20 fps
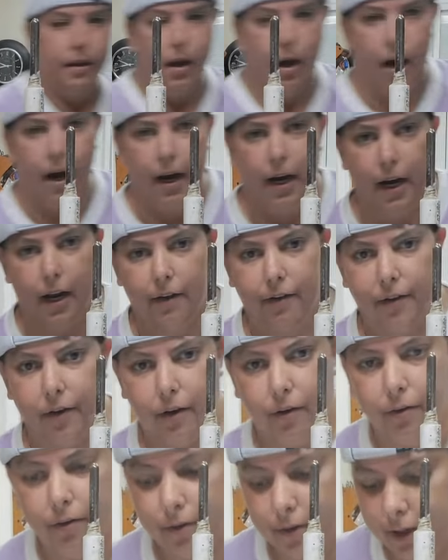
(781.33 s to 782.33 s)
Alright, if
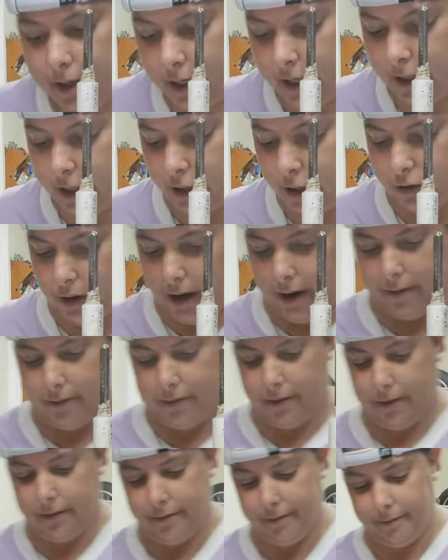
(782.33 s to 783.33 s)
you get the drift.
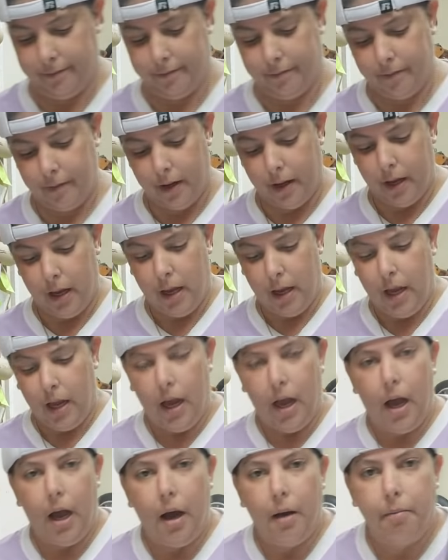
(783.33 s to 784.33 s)

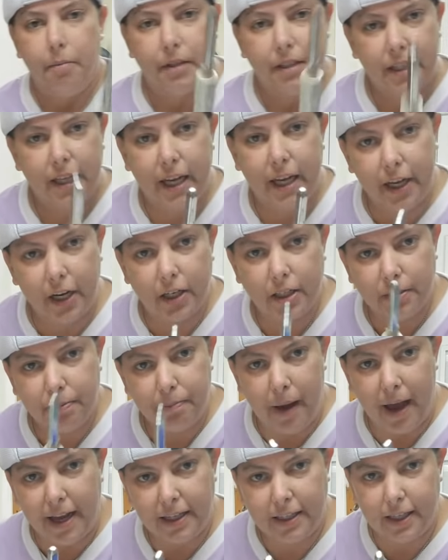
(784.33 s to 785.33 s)
But to get your
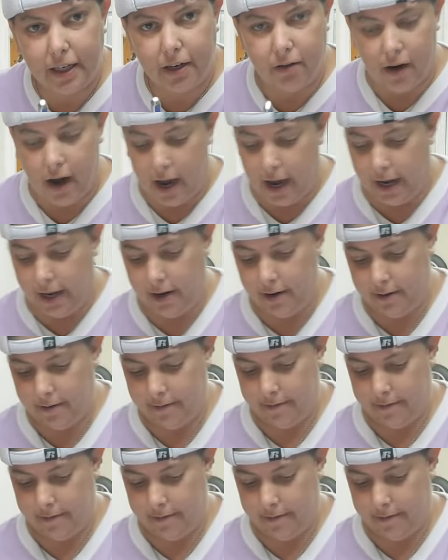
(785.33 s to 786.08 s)
spacing right,